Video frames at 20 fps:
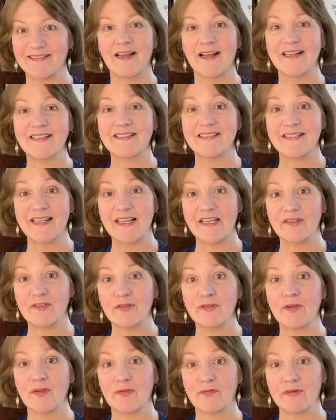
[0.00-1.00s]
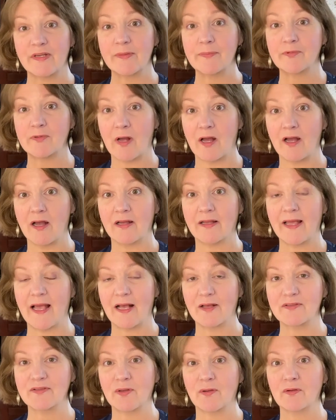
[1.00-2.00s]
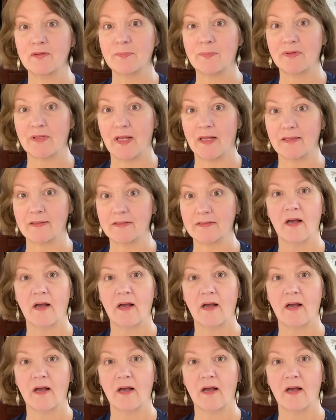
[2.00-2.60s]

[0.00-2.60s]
a standard three-prong household plug